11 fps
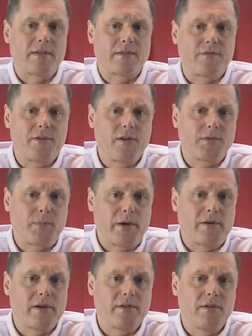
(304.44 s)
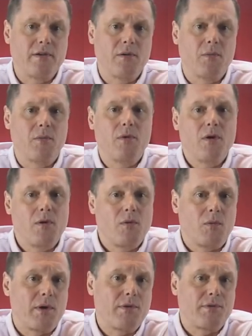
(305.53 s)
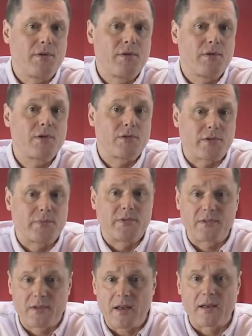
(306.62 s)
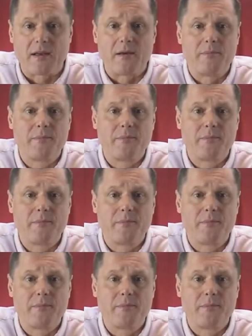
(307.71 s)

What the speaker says: has the first period with the Christmas Day.